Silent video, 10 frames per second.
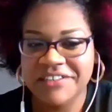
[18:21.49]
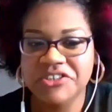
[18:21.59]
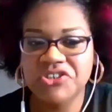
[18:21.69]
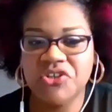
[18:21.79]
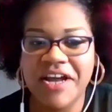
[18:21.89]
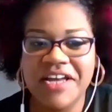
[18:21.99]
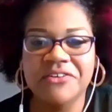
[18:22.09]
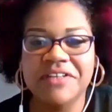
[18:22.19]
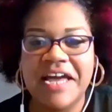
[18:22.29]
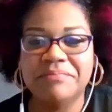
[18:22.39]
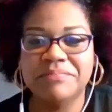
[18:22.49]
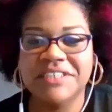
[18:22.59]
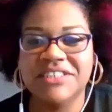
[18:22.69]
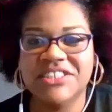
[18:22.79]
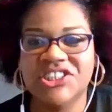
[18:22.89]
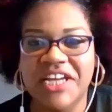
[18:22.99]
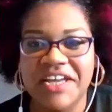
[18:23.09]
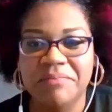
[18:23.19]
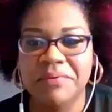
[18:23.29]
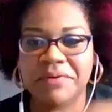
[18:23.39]
The triangle yeah. kept its
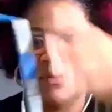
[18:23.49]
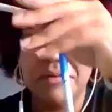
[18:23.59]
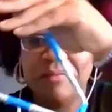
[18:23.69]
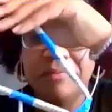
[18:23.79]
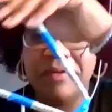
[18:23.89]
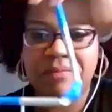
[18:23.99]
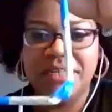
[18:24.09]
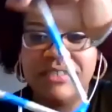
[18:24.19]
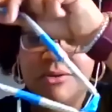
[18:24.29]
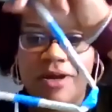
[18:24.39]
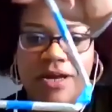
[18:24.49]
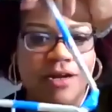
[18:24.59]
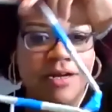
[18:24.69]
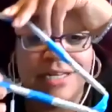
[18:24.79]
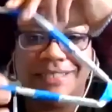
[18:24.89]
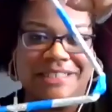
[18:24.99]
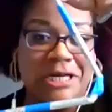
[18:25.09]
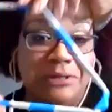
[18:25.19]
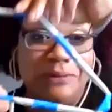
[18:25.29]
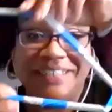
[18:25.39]
shape, but my square is
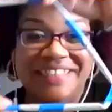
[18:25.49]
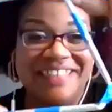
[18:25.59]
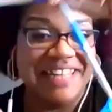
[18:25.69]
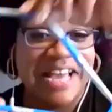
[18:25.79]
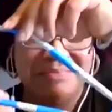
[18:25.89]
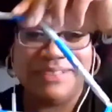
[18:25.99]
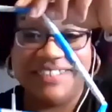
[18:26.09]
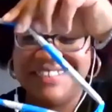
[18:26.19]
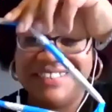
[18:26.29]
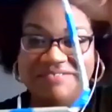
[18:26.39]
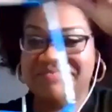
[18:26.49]
totally collapsing.